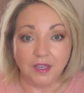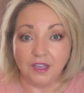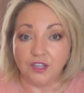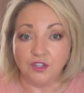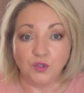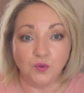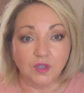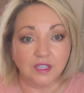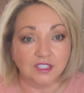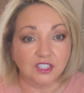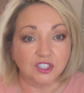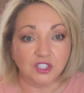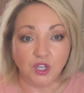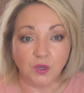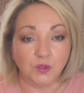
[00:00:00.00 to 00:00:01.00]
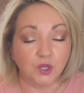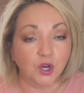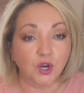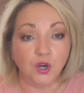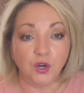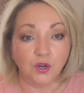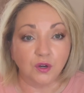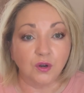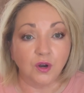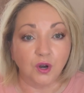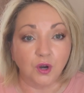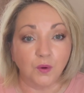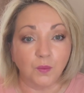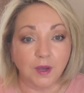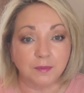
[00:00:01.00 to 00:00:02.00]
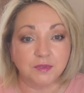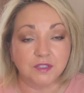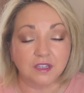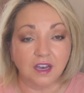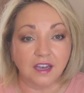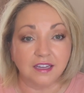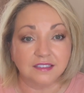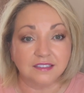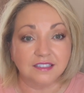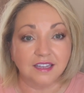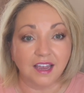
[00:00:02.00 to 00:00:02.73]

you can just go to her website